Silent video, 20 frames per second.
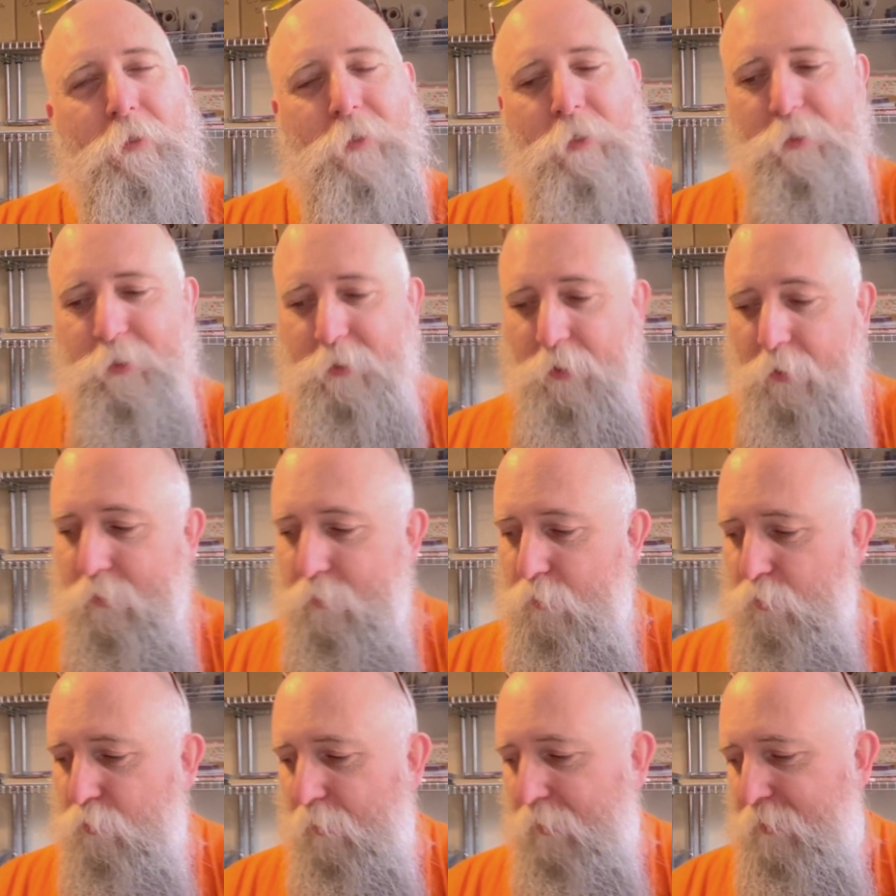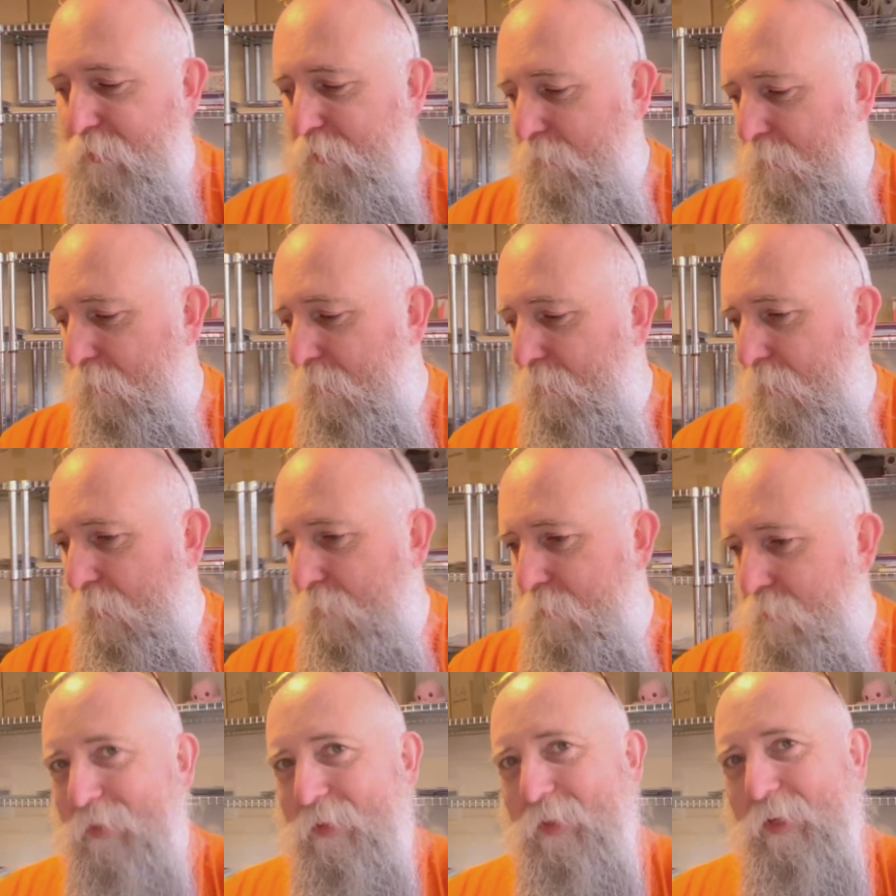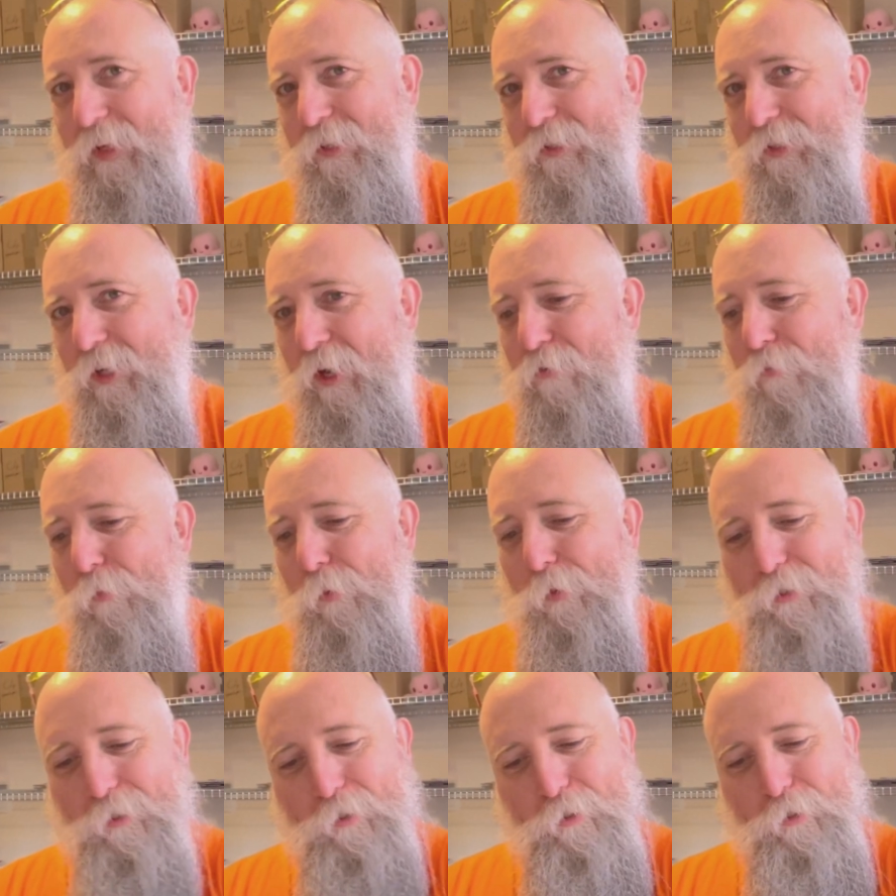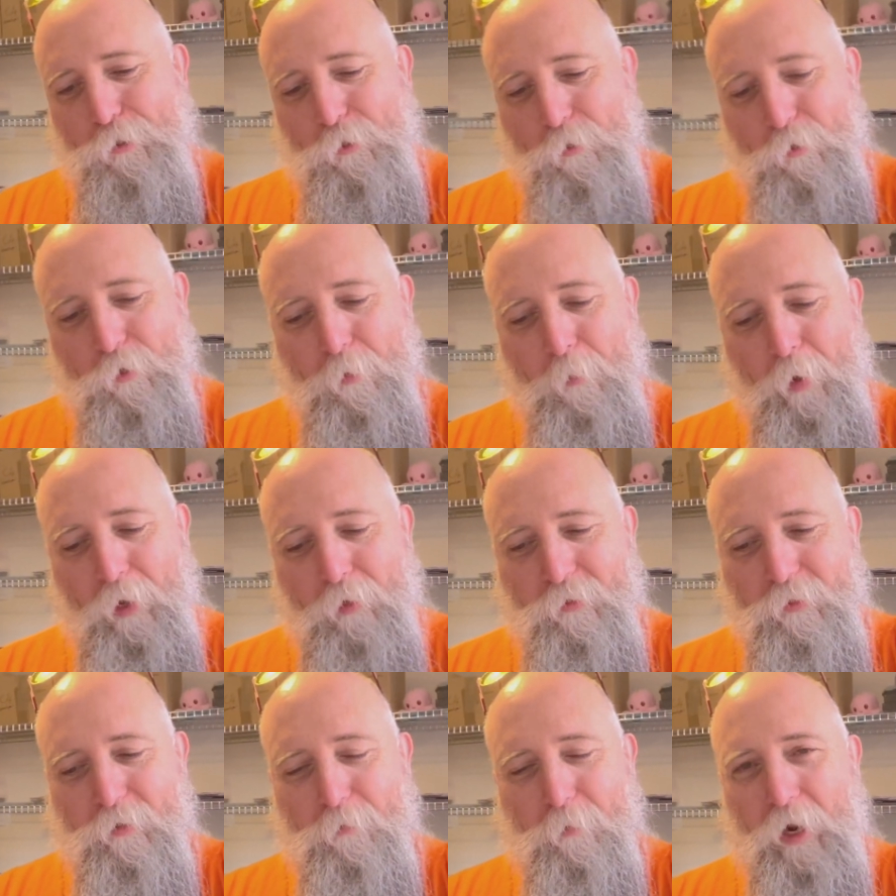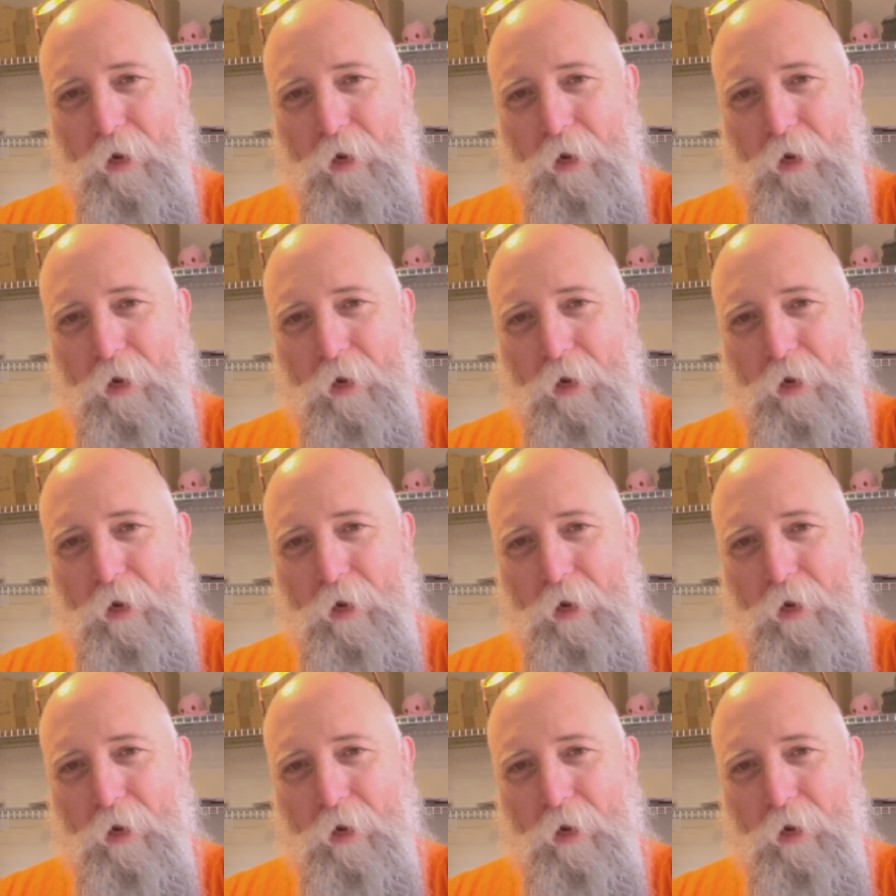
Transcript: it's still interesting and there's things that I wanted to talk about it but I